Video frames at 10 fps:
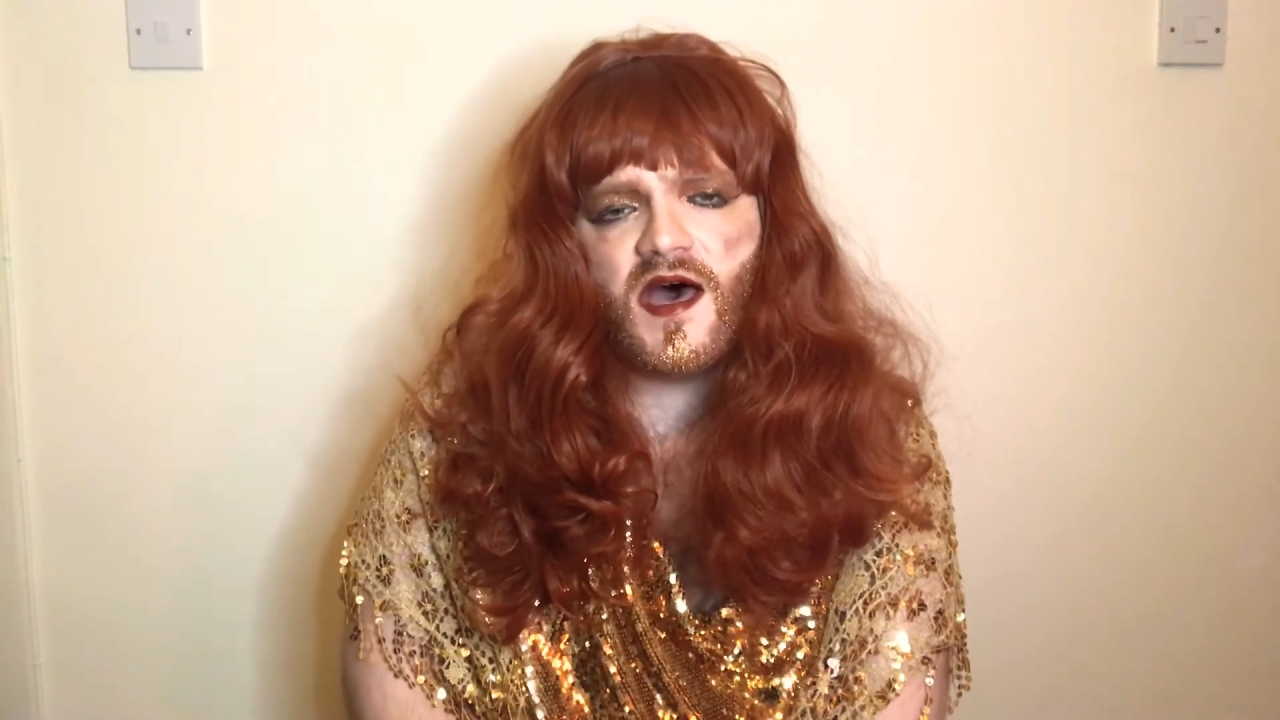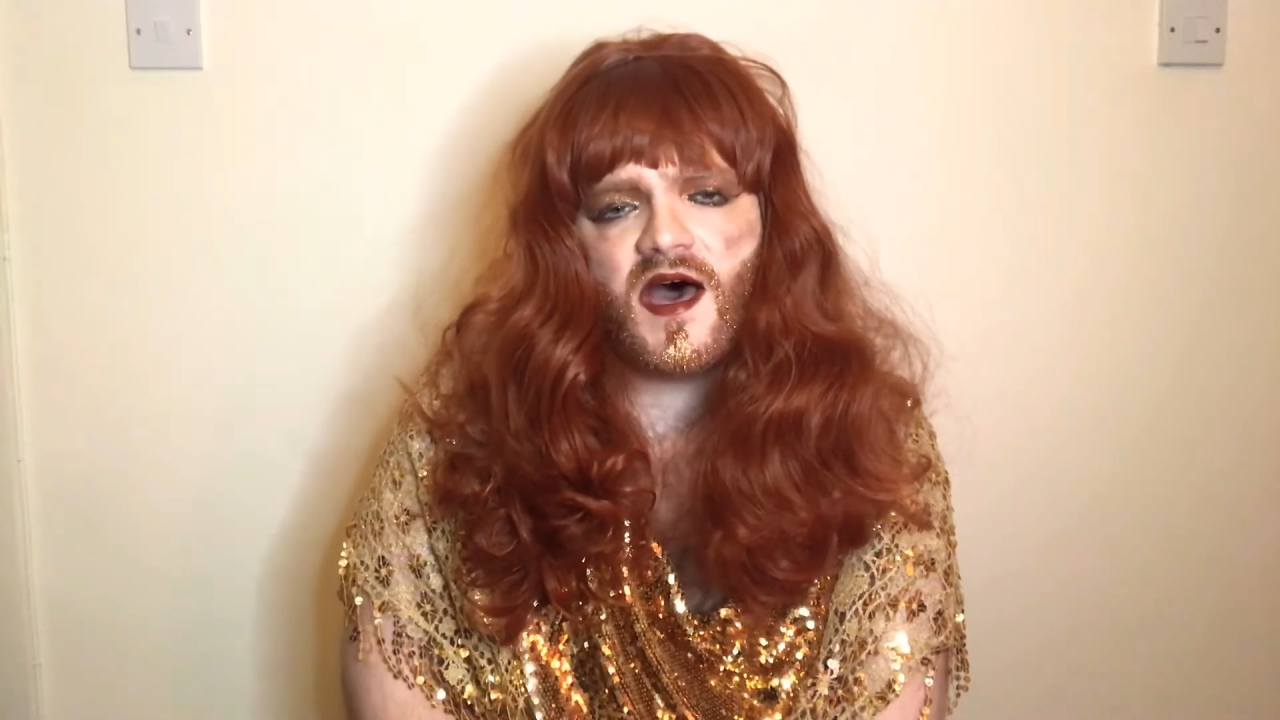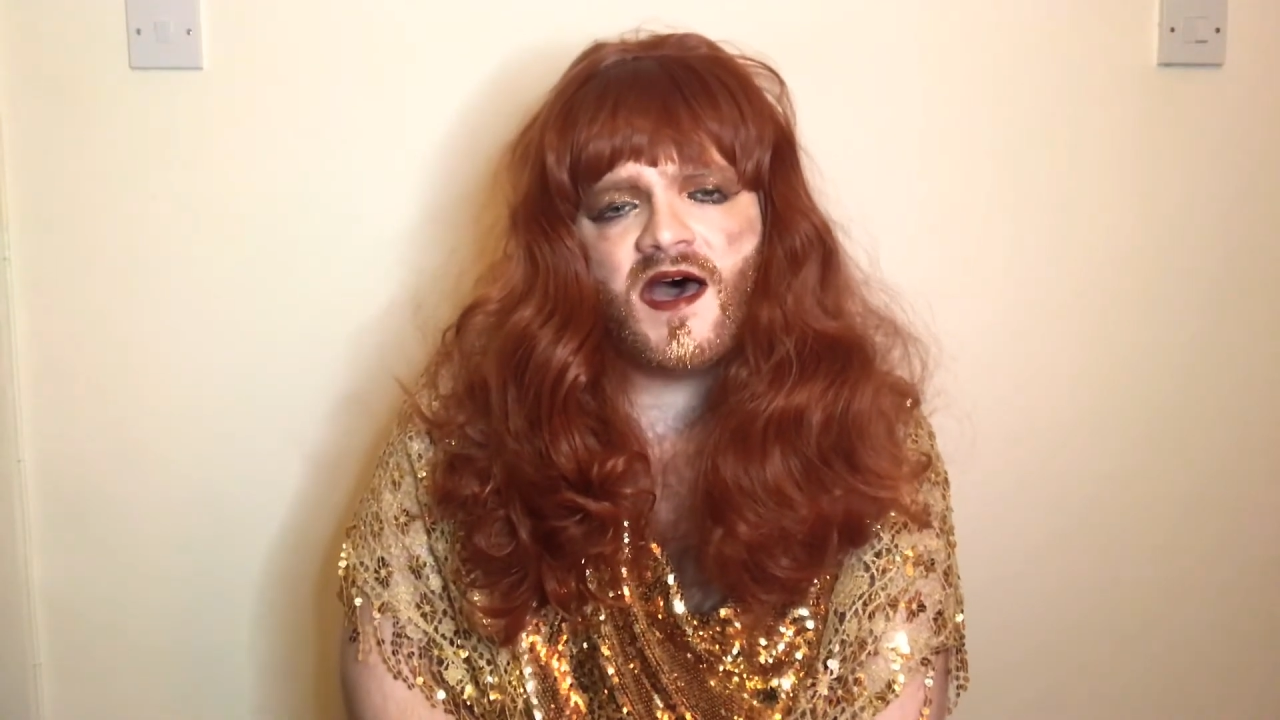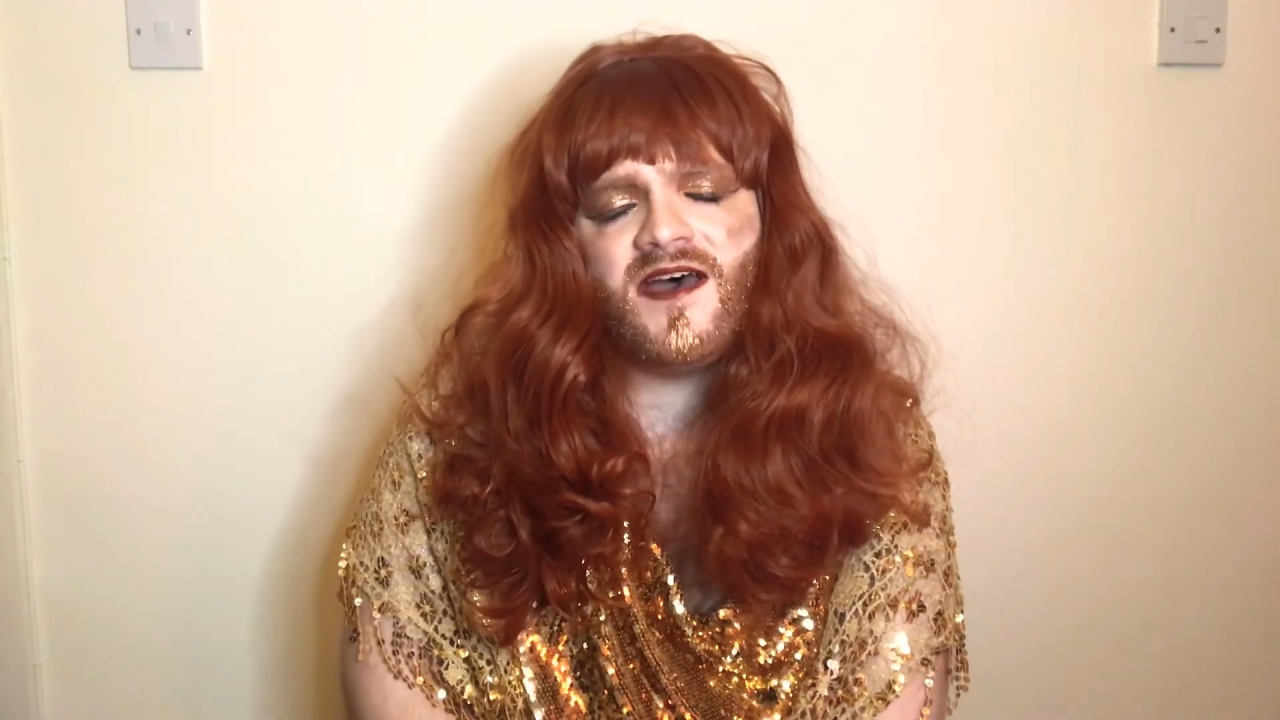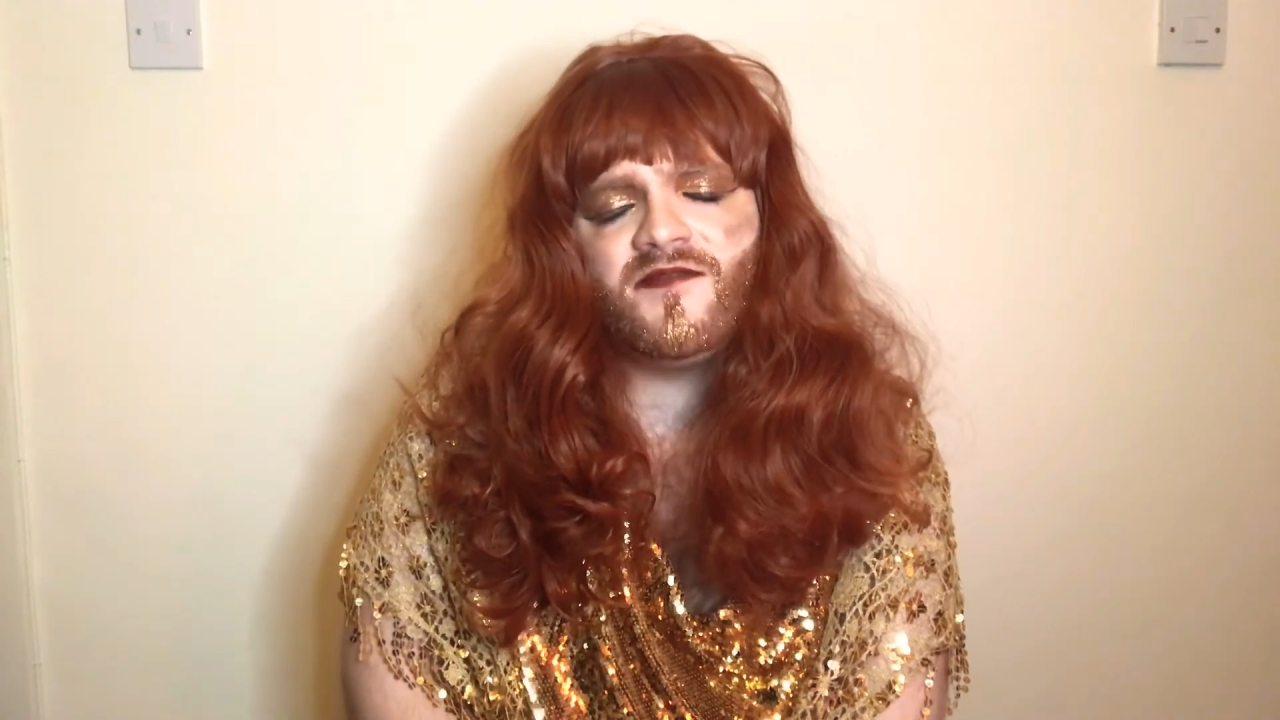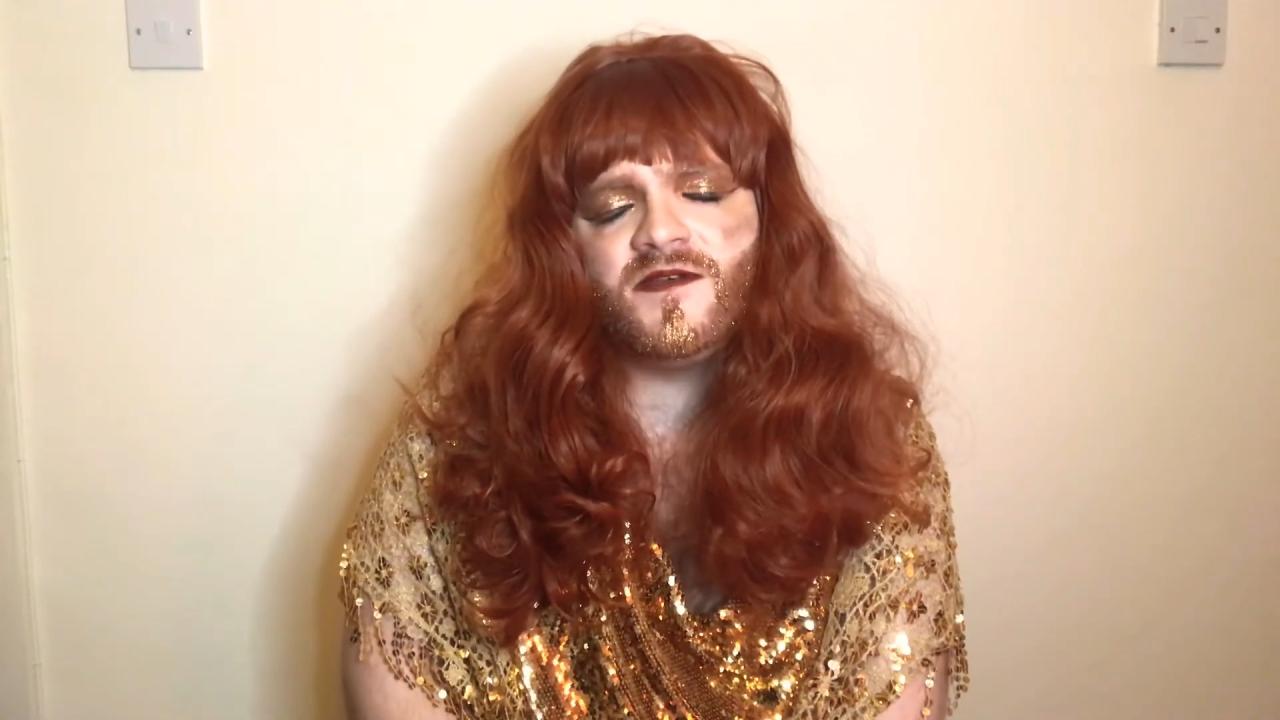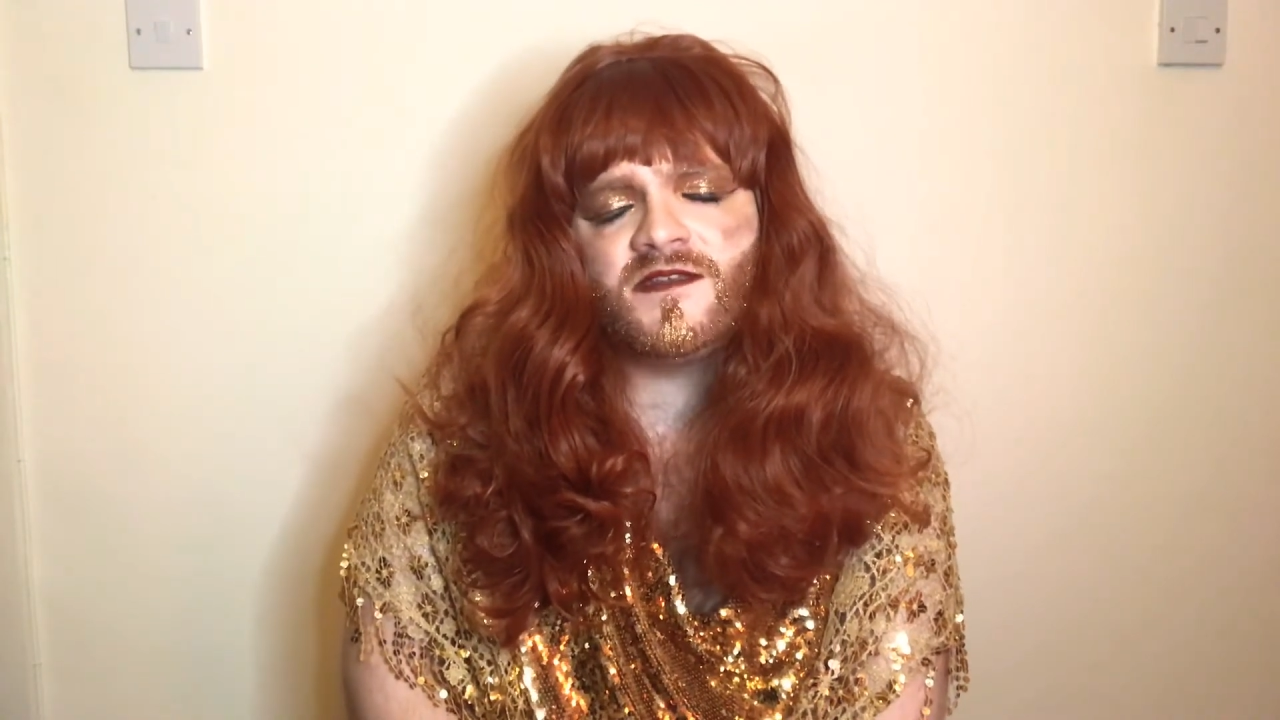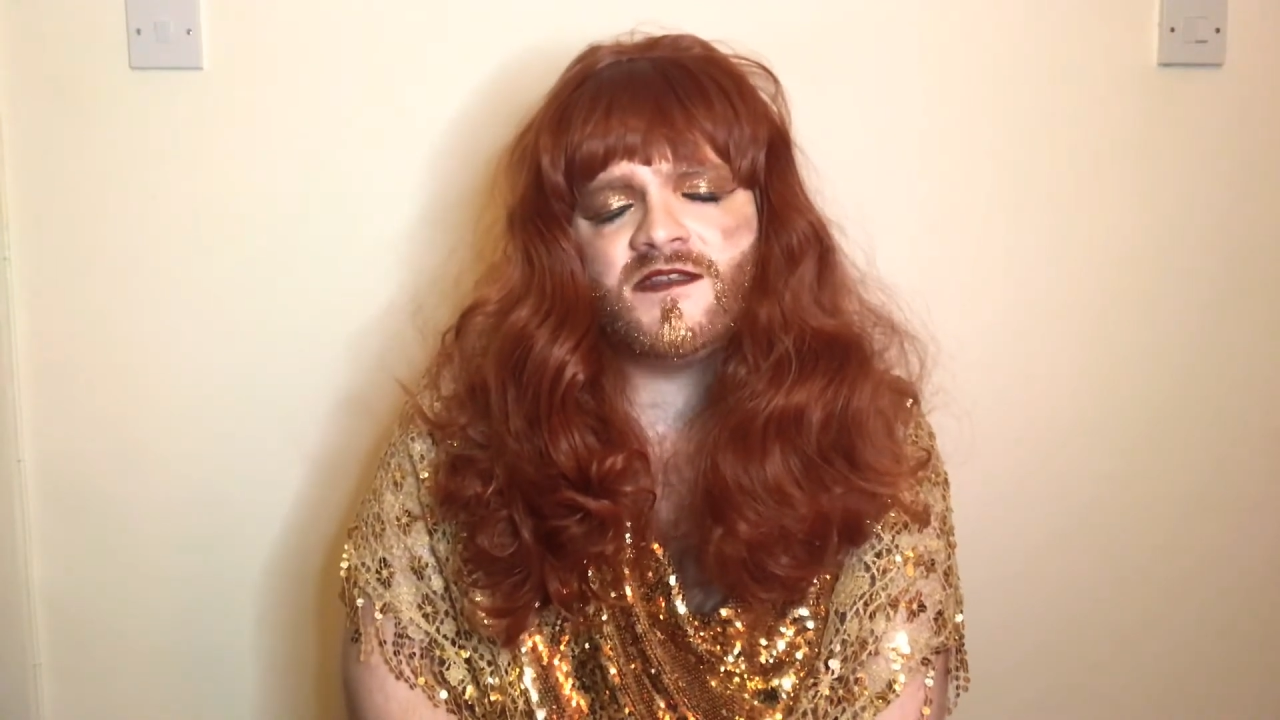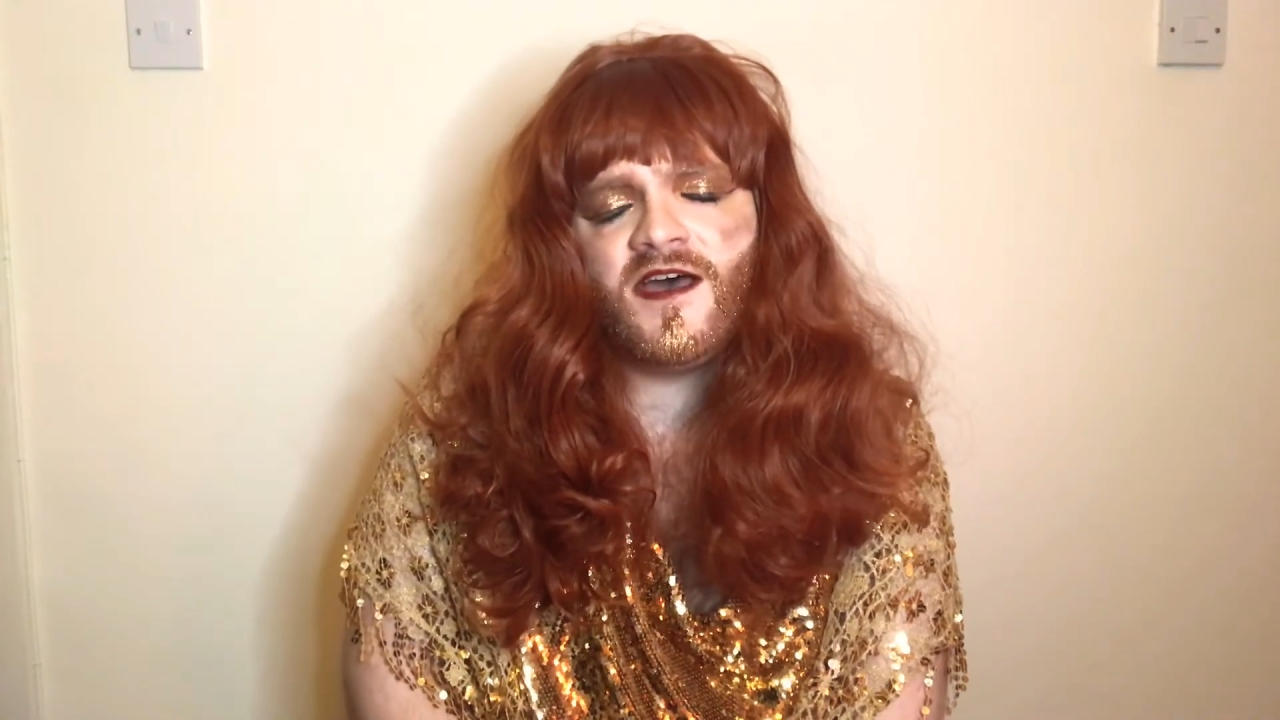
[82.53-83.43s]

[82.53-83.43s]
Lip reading: I've been